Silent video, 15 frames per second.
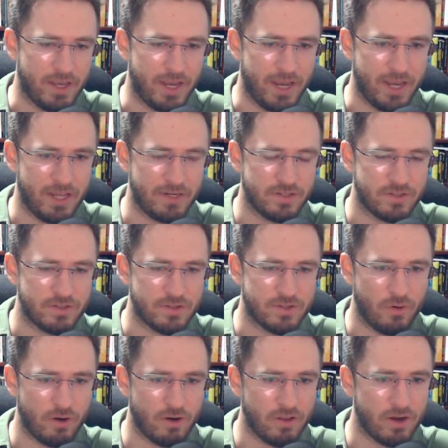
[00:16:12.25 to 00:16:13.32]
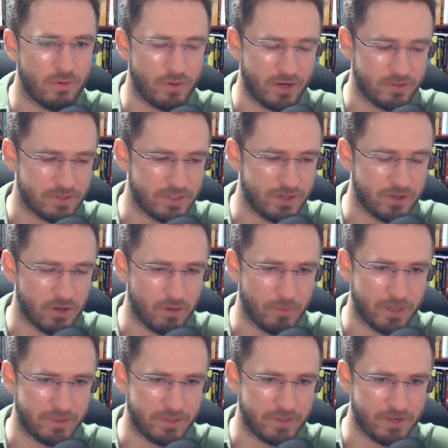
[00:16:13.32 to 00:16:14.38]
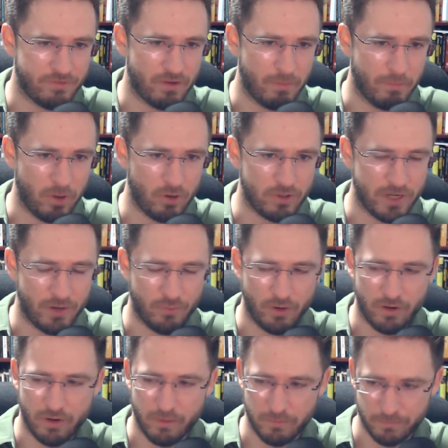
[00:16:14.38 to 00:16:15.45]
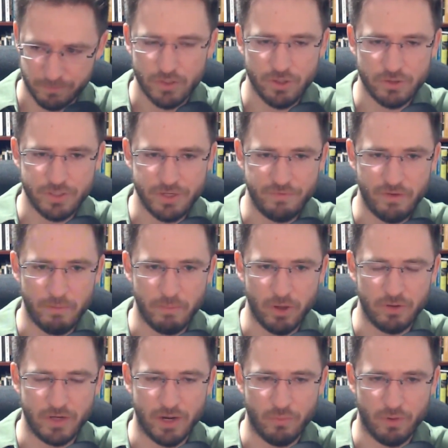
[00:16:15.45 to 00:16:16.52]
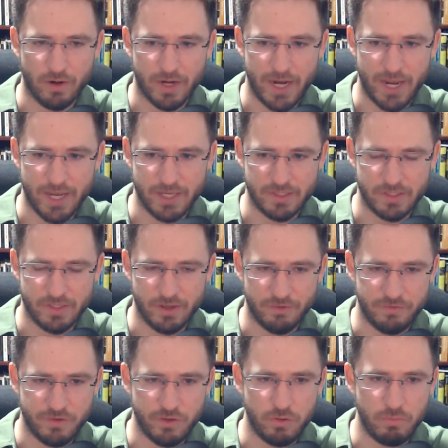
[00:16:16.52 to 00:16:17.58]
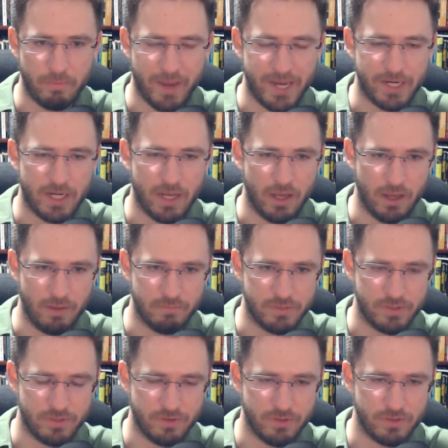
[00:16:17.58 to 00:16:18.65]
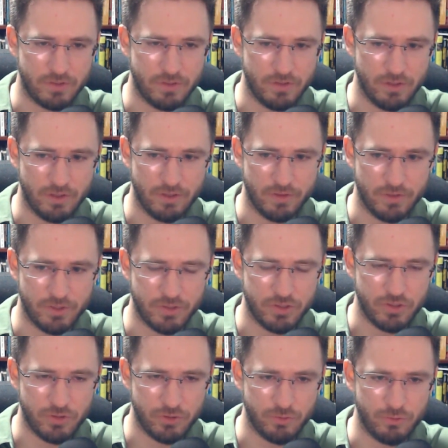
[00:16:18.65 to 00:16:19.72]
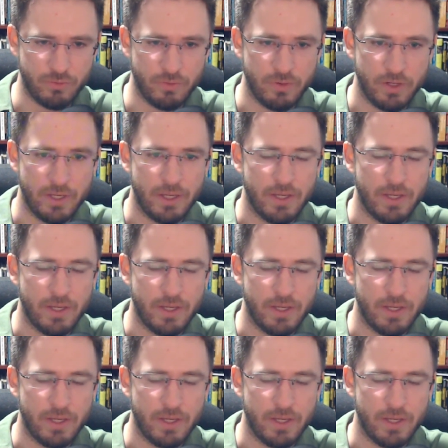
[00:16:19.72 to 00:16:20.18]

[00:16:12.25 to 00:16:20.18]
And so earlier when I was telling you about the default mode network, your default mode network has a few main hubs. The, the, the two